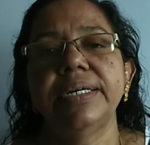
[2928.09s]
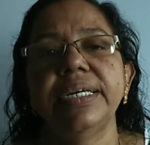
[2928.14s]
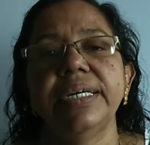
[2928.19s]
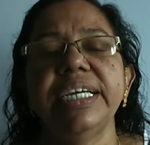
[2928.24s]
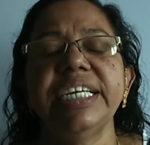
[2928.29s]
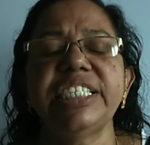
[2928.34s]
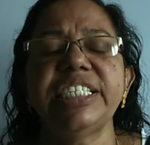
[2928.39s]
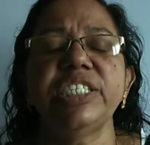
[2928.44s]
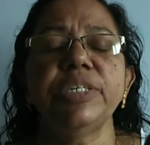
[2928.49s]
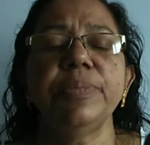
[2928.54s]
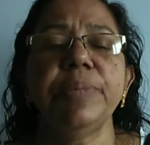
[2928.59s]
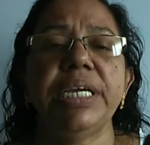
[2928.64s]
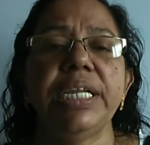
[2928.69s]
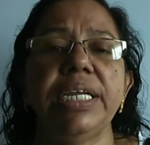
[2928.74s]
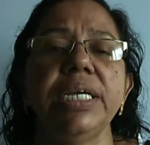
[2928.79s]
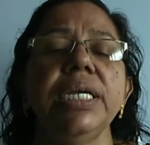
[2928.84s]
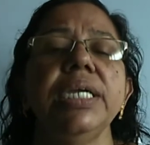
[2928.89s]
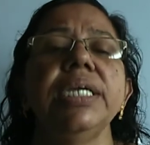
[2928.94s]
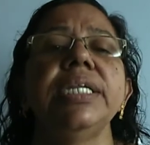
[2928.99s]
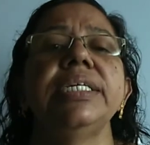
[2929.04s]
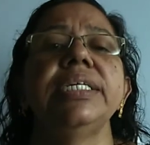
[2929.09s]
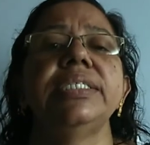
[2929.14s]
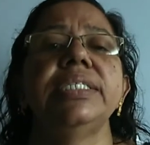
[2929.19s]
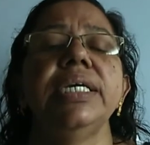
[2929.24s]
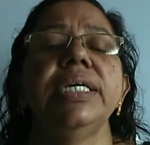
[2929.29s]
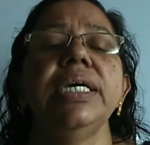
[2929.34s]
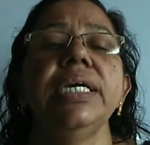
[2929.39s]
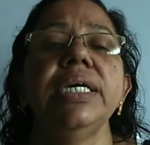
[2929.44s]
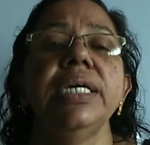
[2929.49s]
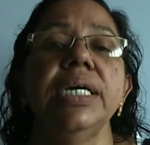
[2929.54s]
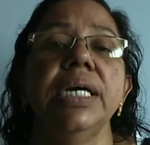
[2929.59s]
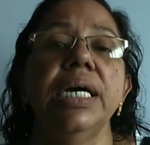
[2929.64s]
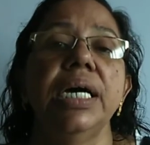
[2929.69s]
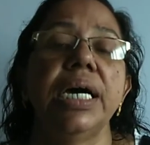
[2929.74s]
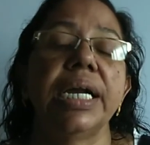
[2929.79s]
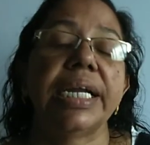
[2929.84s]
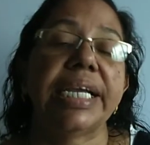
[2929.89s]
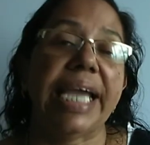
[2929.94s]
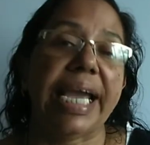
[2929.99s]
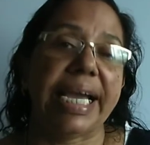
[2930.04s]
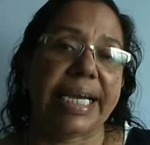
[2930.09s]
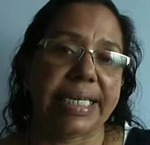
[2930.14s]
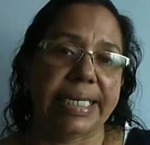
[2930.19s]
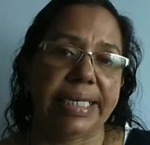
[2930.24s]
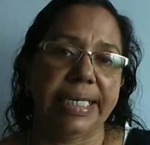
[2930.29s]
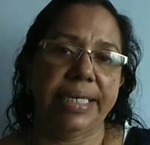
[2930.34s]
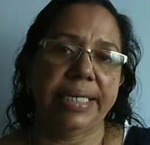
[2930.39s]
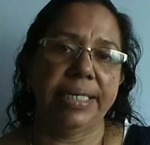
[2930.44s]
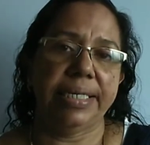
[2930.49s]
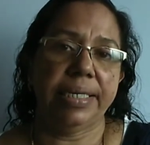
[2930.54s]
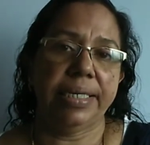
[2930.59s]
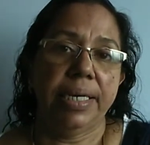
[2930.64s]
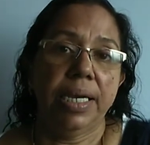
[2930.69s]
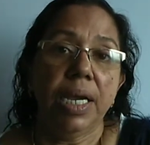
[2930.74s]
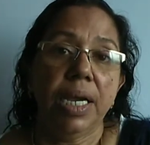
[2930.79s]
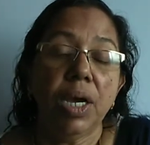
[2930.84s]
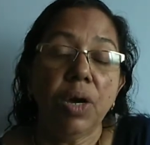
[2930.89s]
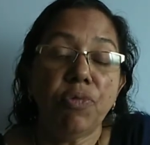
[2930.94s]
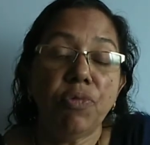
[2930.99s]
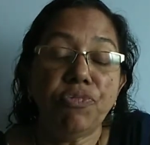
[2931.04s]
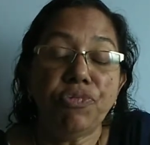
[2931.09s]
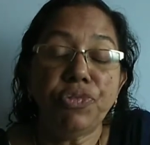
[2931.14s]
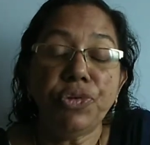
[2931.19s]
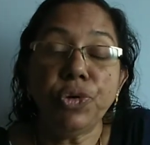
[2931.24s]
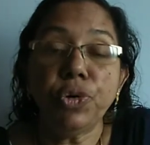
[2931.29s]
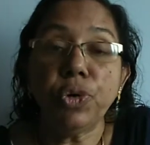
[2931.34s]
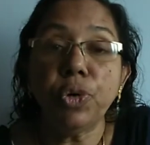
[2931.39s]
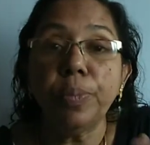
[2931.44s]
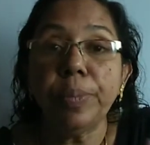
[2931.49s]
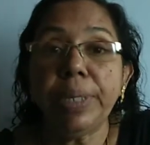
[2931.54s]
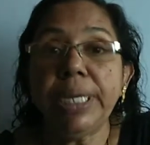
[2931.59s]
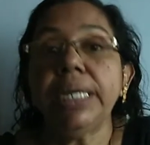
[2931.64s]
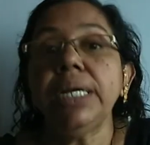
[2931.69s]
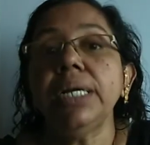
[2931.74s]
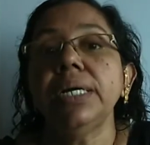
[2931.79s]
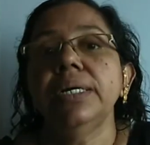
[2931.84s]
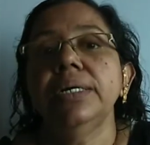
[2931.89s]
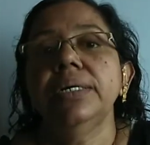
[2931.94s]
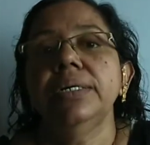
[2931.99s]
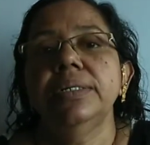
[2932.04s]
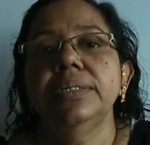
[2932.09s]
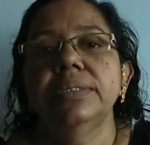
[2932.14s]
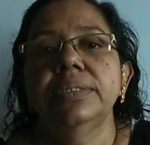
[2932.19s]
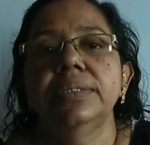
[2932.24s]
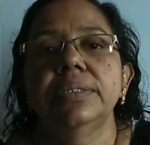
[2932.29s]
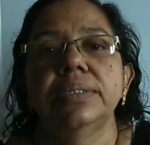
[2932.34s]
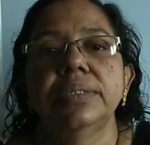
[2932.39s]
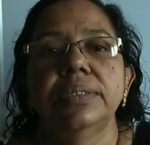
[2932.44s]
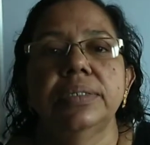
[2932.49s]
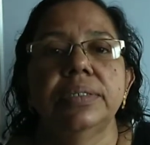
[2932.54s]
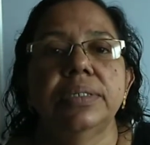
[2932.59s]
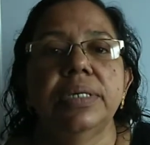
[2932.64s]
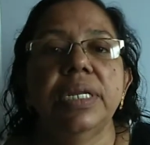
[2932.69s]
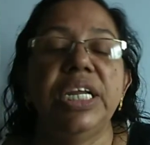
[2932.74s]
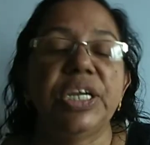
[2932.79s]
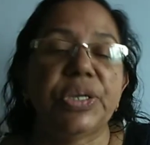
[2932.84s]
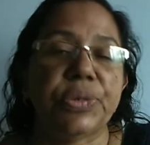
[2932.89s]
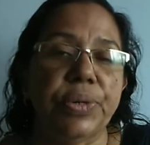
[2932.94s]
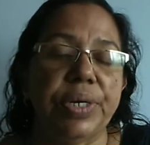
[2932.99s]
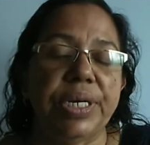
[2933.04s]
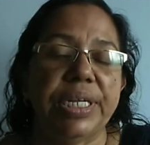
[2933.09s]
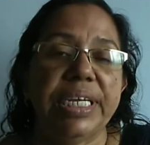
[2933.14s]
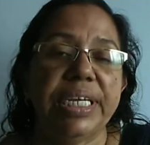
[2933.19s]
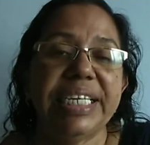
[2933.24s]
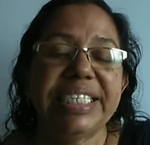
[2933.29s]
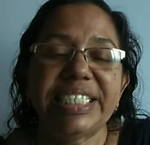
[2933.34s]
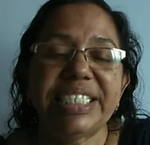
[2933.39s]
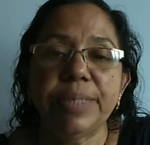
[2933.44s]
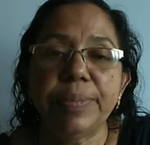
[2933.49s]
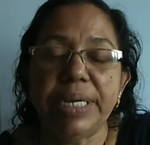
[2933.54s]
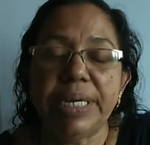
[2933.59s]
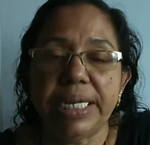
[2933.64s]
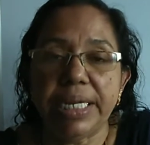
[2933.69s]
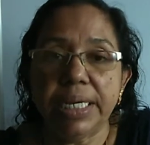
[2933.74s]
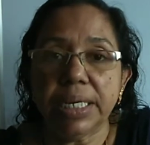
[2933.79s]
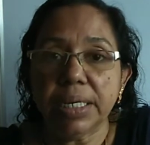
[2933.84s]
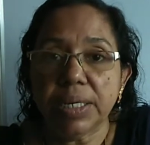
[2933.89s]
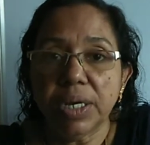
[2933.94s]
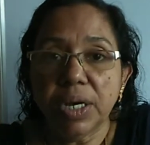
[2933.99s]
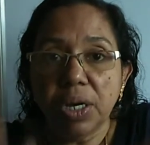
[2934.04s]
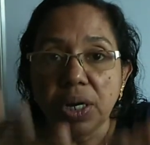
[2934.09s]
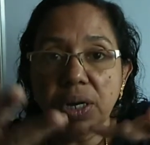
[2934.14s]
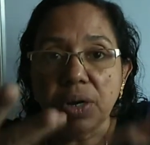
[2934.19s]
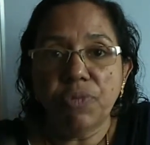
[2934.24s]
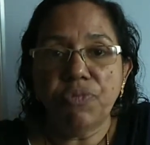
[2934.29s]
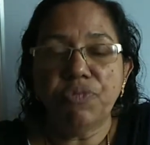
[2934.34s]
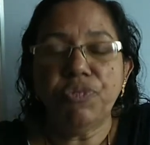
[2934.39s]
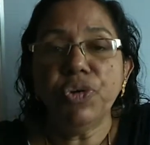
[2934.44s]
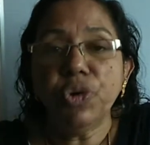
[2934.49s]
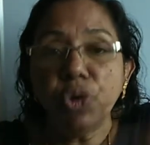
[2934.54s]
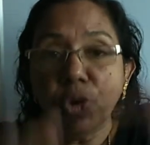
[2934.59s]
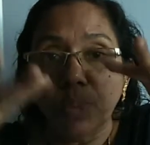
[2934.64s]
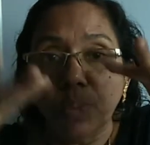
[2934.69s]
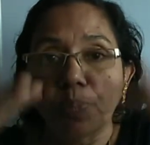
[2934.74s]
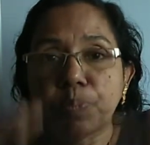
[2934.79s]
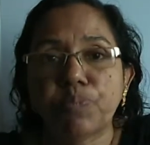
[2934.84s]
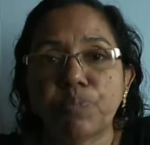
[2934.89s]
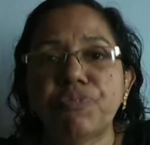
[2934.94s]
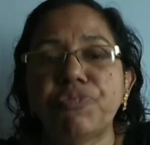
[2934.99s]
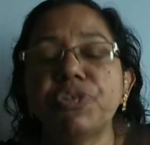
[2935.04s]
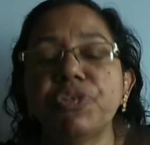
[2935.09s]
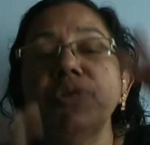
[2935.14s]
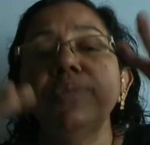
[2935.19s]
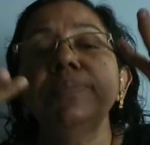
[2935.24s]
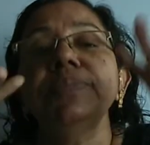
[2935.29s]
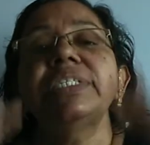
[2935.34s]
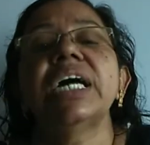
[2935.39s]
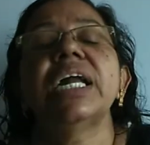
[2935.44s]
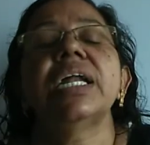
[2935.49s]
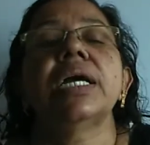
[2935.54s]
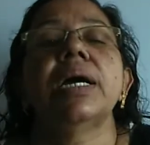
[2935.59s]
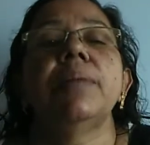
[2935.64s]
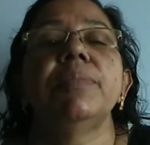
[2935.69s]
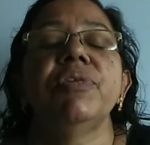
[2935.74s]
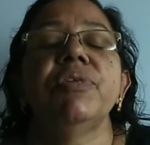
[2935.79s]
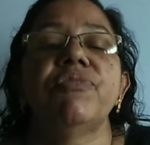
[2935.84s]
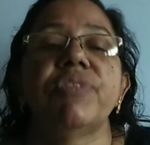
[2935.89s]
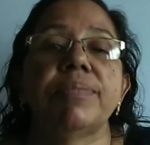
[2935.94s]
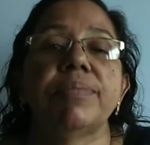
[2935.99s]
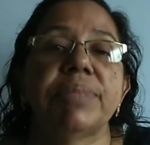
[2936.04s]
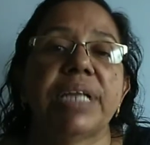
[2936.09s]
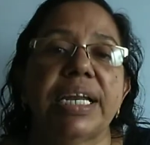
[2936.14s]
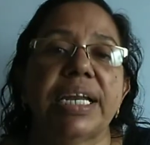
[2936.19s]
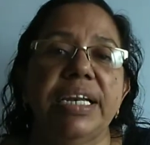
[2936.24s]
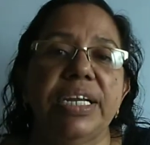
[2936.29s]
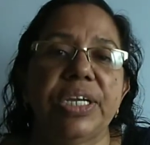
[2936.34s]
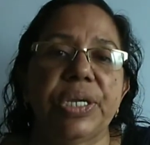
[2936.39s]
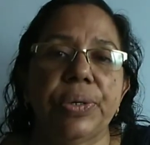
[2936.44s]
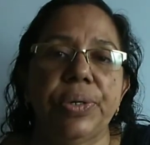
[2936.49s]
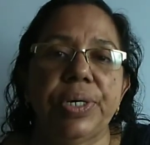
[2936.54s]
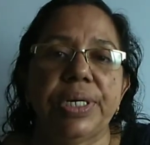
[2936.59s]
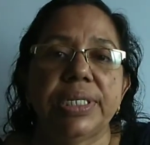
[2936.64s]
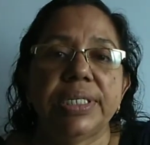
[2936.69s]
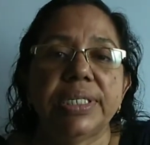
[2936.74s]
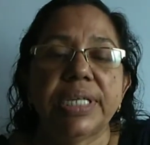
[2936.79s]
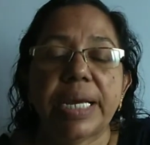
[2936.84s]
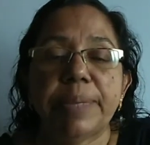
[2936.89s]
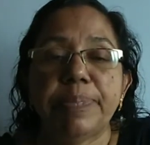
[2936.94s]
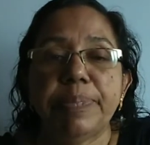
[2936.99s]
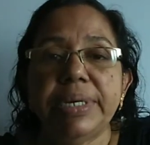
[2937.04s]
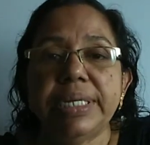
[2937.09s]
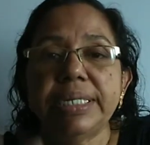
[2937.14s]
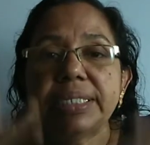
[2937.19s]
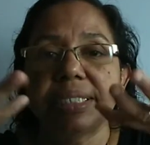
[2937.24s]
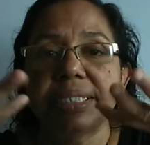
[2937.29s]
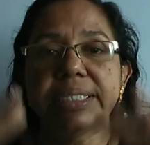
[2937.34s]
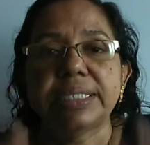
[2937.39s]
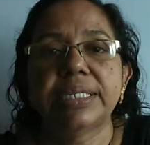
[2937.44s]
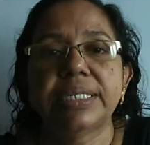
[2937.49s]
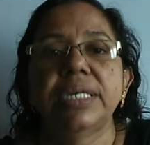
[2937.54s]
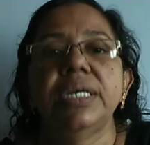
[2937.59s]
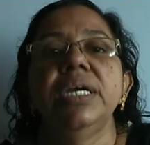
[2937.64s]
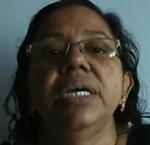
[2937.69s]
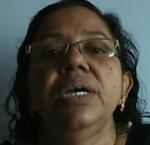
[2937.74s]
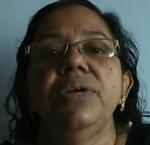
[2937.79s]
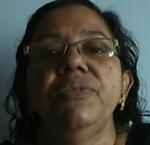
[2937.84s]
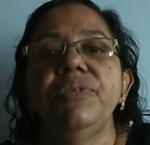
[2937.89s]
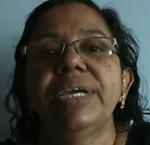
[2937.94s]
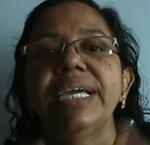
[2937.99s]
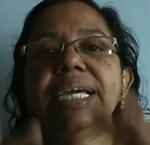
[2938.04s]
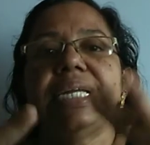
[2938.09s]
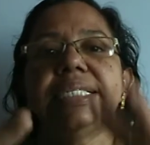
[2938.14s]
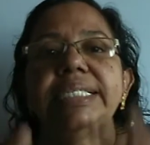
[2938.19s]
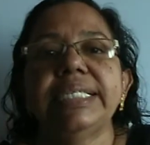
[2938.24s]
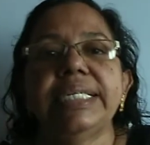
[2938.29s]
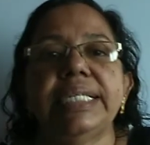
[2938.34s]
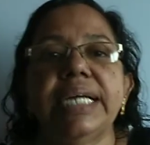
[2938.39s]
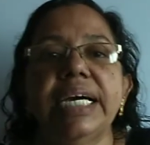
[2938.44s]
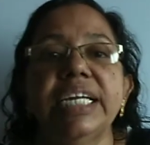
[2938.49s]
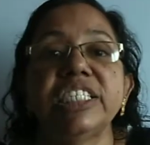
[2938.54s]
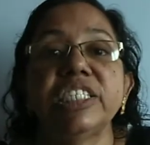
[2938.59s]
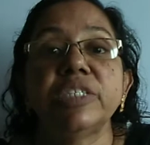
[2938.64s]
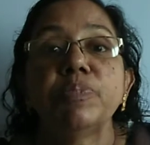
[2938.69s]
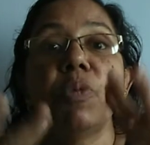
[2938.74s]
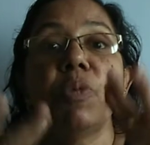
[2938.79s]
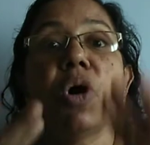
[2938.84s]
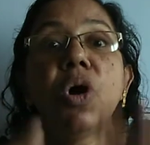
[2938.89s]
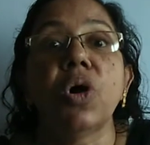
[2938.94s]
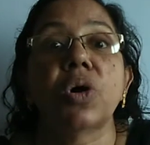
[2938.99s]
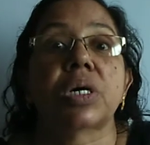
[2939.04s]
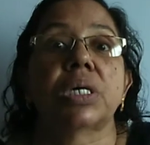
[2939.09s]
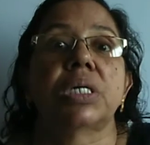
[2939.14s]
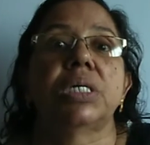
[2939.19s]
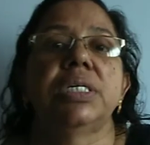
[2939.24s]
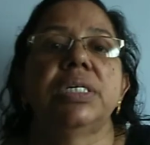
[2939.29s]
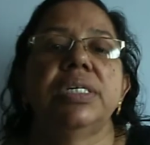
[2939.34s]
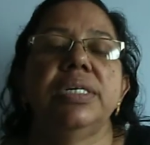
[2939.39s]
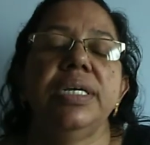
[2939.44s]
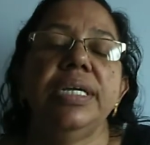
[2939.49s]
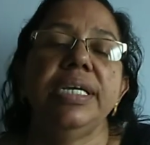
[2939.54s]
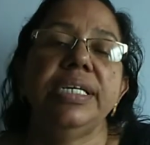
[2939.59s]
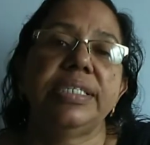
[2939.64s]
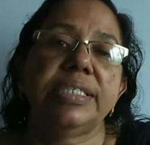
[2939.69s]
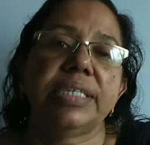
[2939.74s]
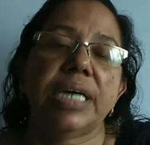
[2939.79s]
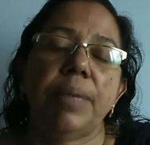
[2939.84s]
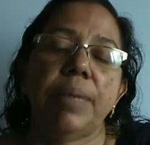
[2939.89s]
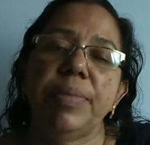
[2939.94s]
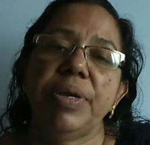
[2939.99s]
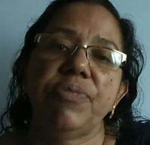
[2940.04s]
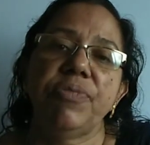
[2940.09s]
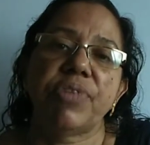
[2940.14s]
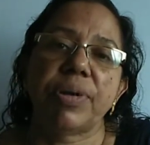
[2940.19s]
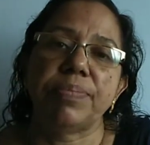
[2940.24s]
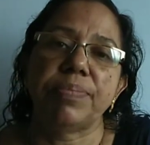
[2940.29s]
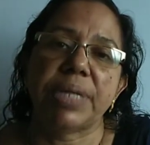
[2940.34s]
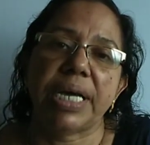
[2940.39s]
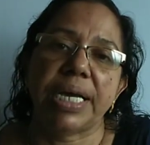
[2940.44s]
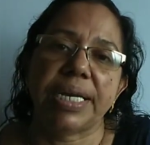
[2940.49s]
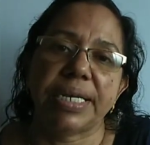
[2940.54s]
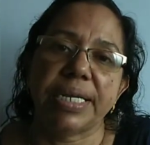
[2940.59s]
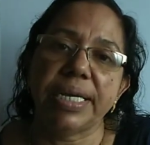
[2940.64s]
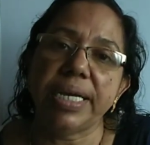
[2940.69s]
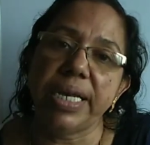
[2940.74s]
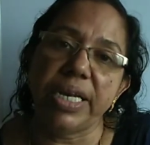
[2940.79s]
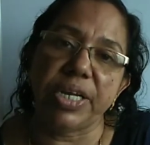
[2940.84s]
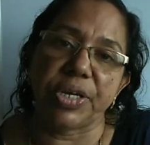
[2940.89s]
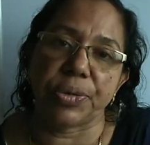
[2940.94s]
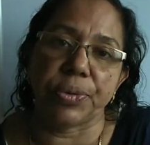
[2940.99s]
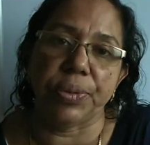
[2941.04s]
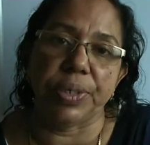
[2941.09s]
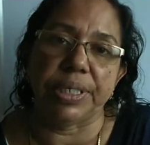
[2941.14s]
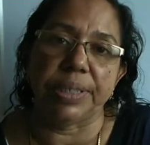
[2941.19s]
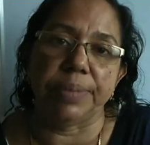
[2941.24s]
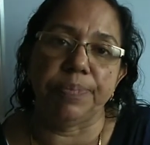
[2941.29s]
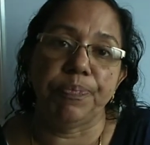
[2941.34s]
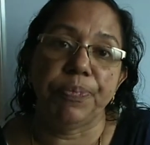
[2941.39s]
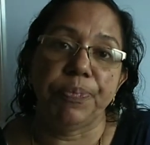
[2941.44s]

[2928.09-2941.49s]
Its meaning, it is a reactant. Fuming liquid. Its meaning fume. Fumes are coming from that liquid. That means we can say that smoke is coming from that liquid.